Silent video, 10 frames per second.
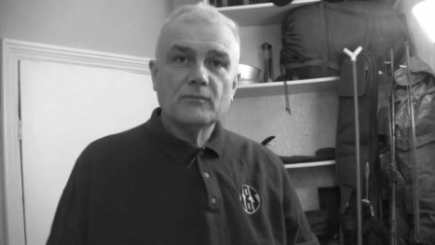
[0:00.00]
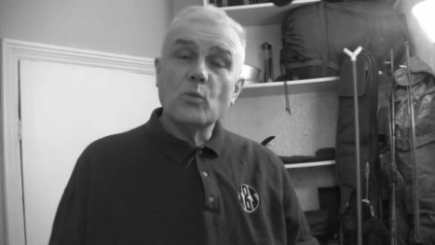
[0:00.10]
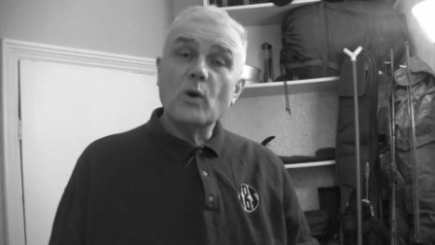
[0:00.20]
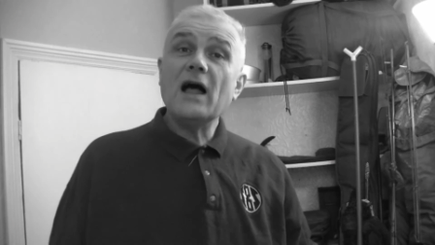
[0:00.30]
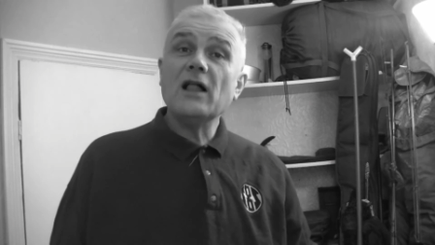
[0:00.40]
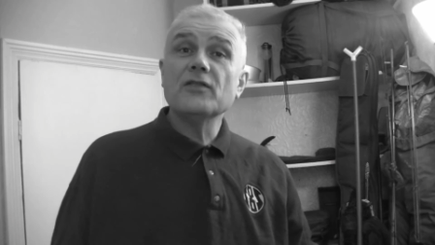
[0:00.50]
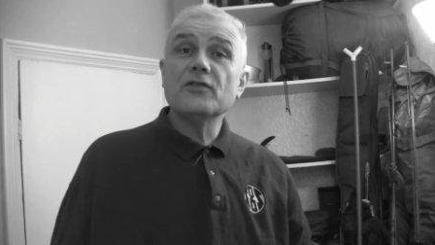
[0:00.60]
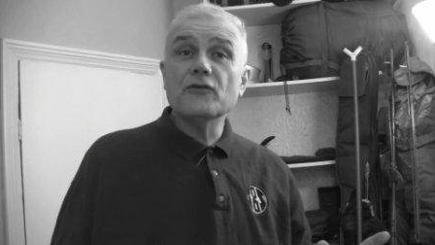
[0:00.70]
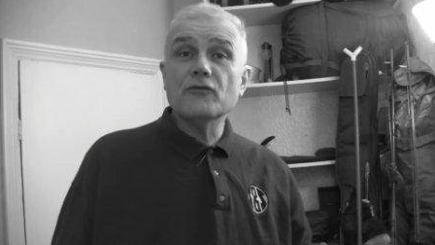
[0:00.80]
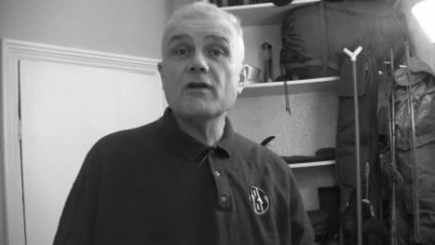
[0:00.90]
Well,
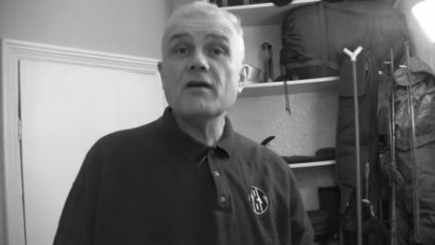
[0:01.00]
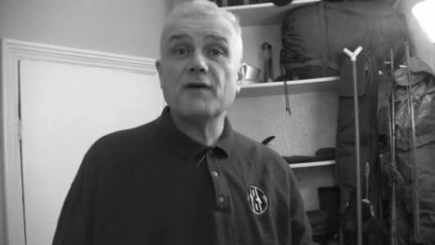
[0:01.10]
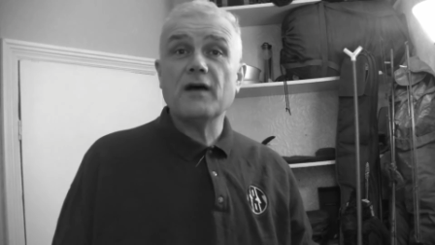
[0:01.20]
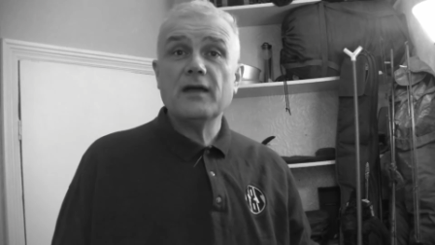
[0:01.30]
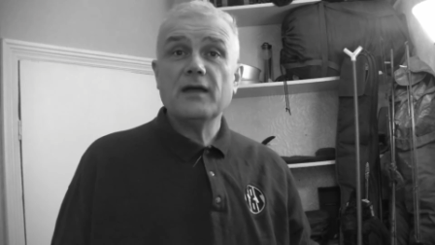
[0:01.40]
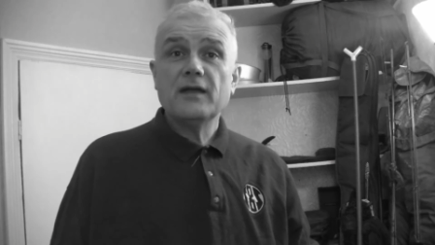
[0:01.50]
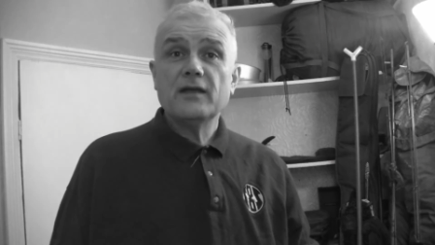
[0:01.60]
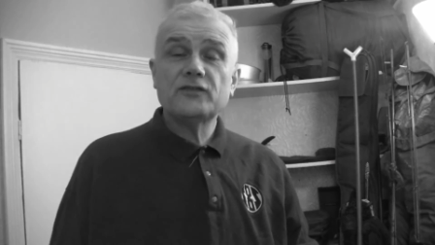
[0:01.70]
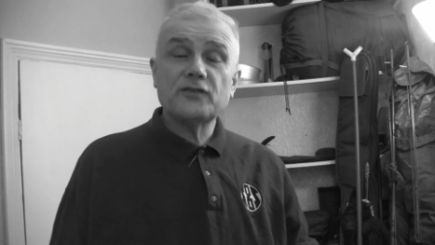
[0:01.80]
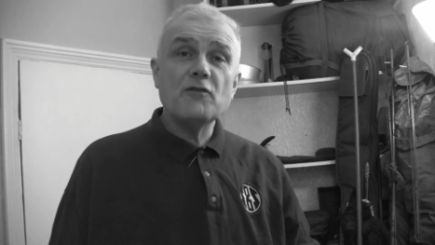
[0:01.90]
the river
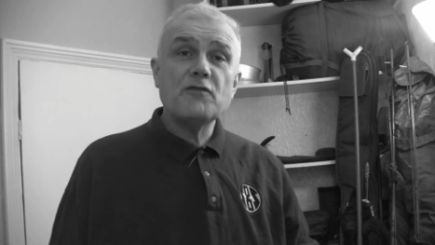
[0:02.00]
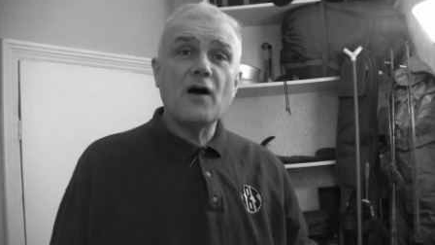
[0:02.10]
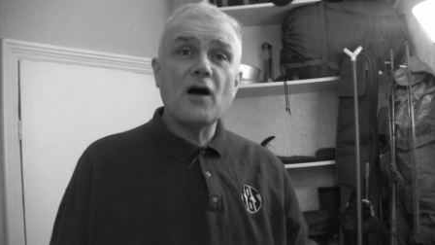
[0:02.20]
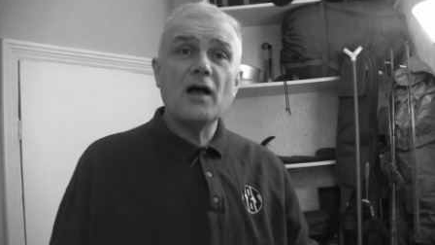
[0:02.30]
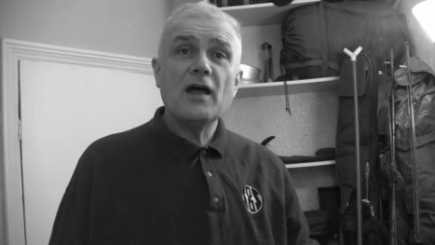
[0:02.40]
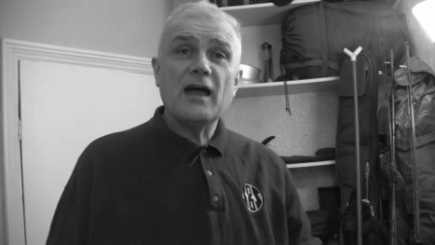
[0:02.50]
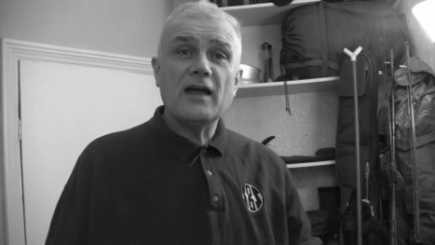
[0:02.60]
so far